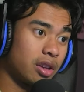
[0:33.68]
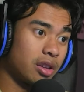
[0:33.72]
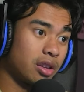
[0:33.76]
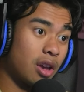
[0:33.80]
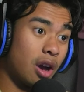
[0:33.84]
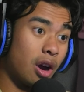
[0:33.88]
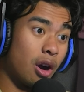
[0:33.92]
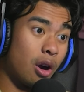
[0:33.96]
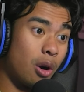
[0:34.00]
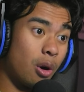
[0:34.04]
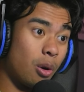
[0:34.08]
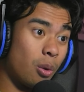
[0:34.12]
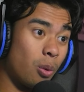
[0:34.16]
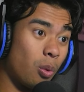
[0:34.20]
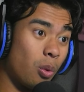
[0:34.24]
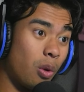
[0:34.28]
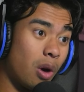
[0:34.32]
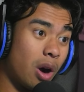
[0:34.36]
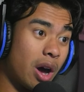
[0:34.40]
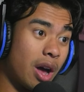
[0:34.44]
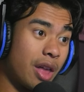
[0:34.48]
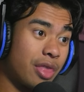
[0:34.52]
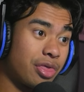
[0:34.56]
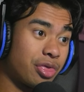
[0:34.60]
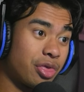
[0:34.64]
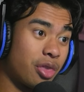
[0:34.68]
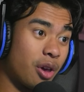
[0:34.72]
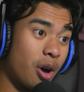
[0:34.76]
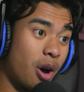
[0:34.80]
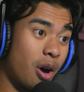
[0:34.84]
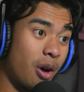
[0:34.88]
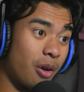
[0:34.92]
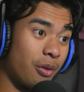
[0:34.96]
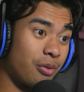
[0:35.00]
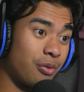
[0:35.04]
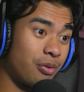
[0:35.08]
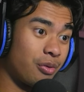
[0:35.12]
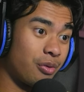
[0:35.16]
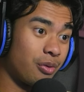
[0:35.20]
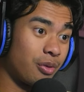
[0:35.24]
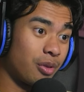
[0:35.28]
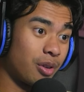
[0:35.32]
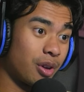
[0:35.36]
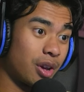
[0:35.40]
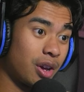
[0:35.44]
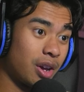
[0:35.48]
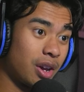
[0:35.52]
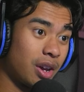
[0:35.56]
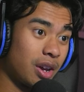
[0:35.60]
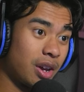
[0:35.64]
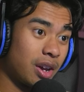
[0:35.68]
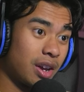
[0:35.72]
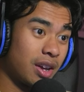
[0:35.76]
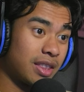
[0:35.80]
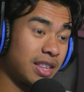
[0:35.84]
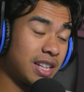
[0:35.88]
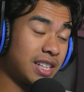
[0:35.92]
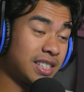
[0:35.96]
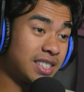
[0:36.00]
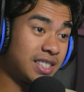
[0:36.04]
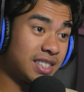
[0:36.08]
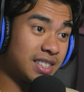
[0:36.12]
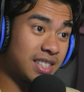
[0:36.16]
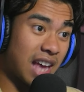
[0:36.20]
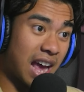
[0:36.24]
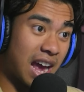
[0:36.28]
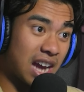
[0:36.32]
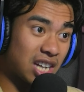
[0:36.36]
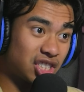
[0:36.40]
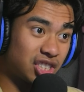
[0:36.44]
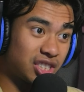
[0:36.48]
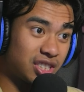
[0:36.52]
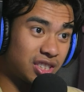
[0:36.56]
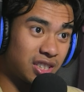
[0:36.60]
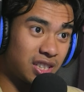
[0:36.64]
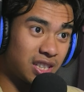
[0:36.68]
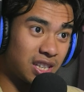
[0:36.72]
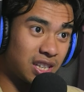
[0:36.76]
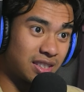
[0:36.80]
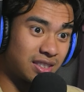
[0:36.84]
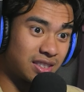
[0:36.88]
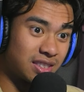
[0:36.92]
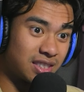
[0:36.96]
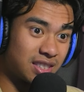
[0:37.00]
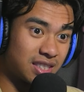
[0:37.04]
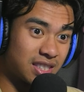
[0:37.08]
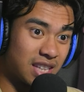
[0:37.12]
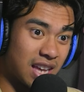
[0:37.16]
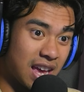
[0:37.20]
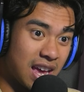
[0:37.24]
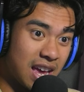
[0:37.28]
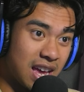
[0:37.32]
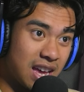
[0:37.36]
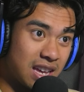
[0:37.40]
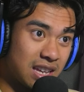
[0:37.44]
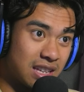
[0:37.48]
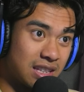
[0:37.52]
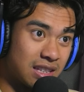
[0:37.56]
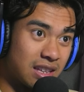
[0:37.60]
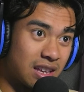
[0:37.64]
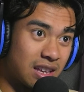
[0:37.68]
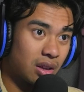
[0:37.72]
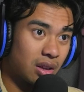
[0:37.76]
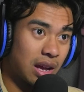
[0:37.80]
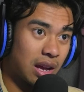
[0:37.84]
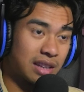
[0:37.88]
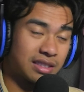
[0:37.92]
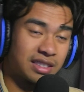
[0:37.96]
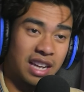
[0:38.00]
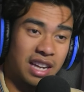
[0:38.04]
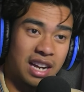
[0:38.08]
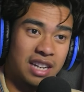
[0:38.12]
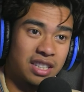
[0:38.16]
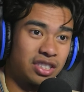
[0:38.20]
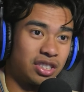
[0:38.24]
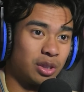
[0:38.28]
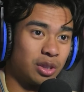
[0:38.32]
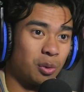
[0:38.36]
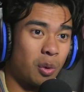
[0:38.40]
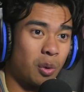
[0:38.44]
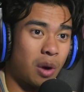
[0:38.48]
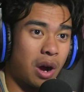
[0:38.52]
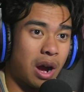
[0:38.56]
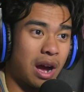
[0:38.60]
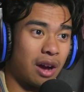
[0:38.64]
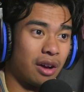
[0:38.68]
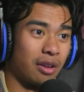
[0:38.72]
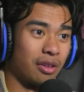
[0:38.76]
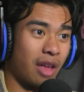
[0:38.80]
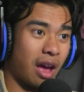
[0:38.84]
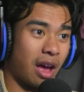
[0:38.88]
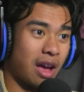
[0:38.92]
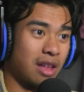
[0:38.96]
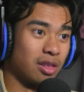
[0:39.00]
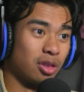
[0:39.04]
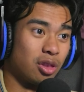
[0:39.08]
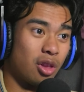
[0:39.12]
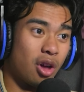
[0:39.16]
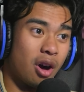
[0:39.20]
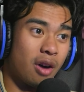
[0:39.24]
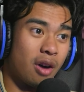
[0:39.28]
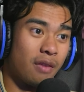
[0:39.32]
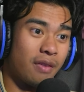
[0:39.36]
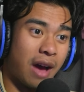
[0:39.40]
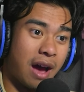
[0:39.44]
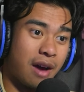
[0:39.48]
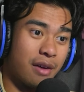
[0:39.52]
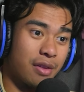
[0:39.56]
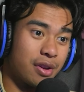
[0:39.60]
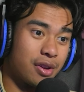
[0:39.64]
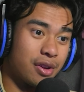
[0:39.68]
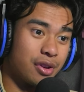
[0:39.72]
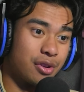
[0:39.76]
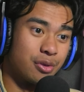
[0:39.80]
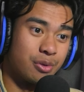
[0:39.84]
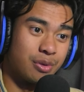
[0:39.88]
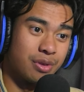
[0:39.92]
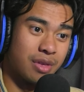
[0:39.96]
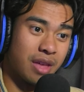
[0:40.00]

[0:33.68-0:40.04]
Yo, what the f- This is actually insane. That's actually wild. I love how they're doing